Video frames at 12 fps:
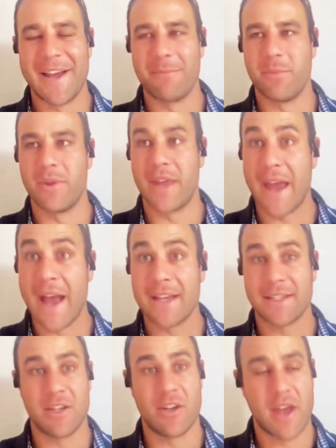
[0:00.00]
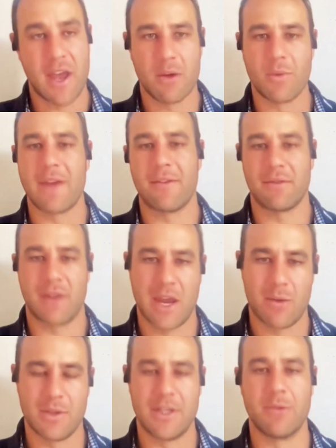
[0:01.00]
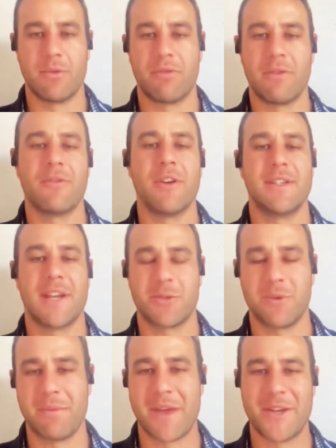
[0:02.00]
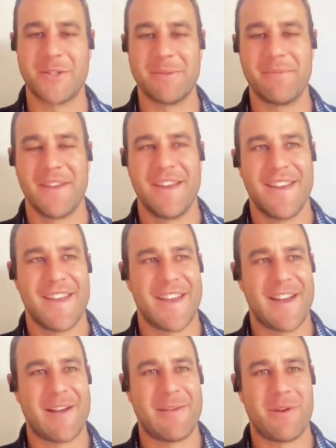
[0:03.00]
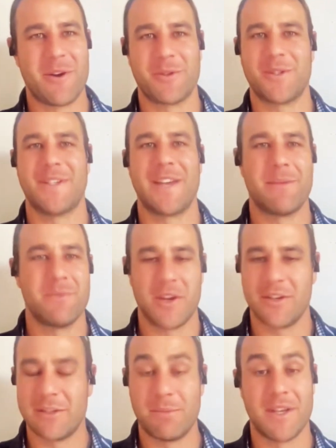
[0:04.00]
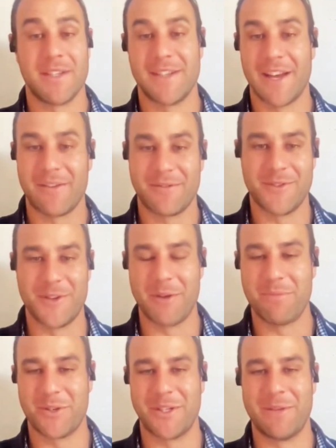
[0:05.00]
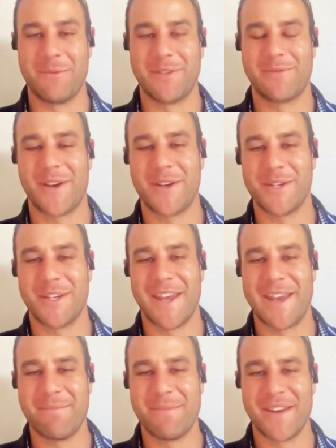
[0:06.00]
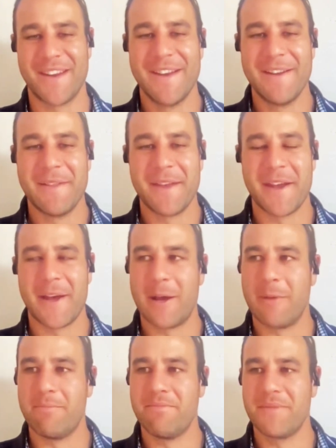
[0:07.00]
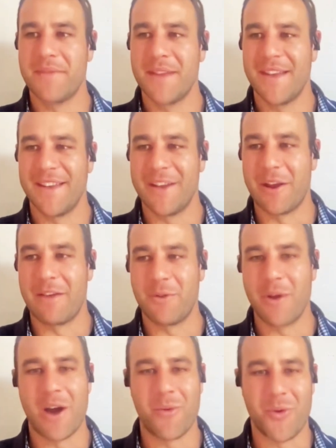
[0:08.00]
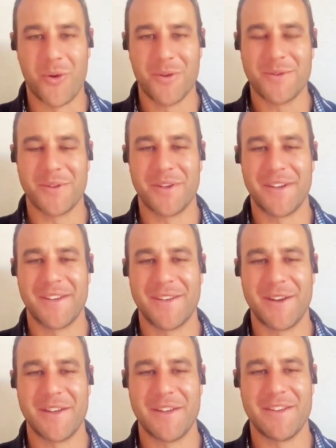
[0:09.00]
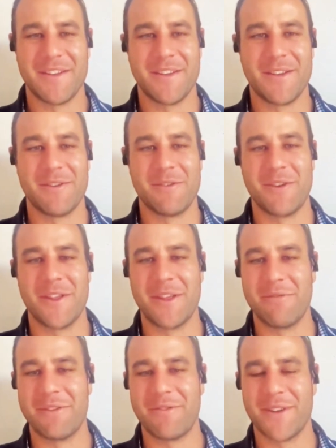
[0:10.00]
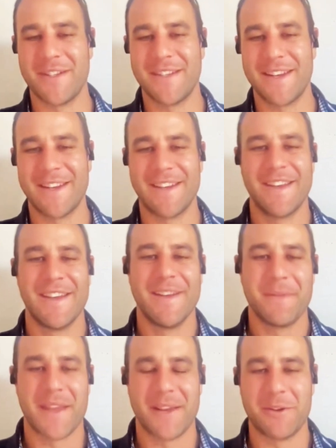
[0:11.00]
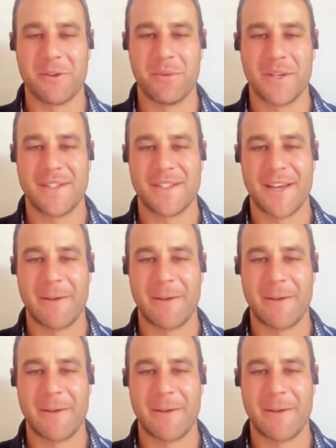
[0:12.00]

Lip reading: When they ask, how do we deal with referees? How should we manage them? I also tell them, just be yourself. Push the limit as far as you can. But if you are warned, or you read that the referee's getting a little bit